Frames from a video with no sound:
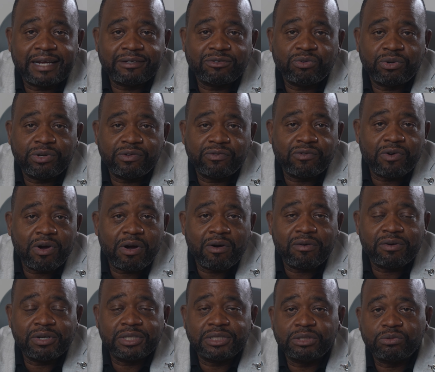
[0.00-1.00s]
at 24
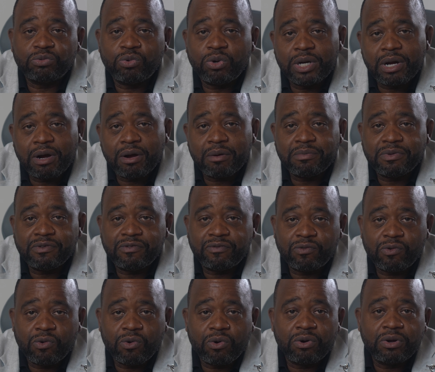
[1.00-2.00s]
hours, 1 hour
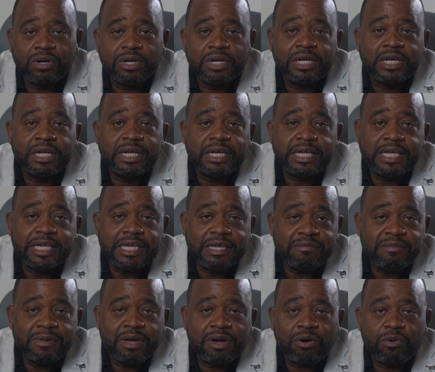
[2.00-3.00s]
before.
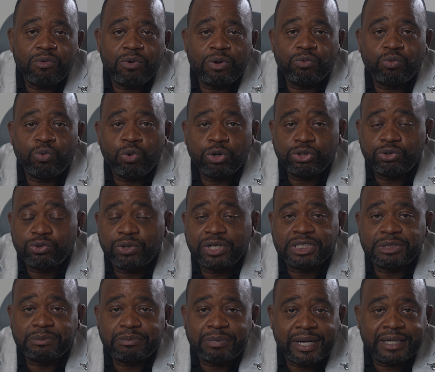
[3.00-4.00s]
Email with what to
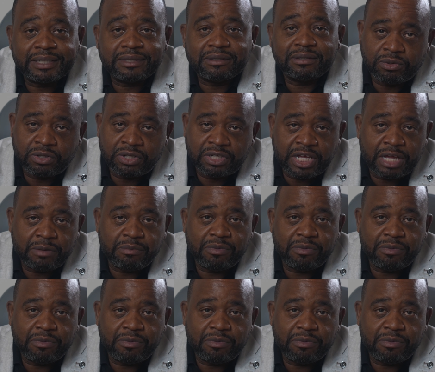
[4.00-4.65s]
expect the day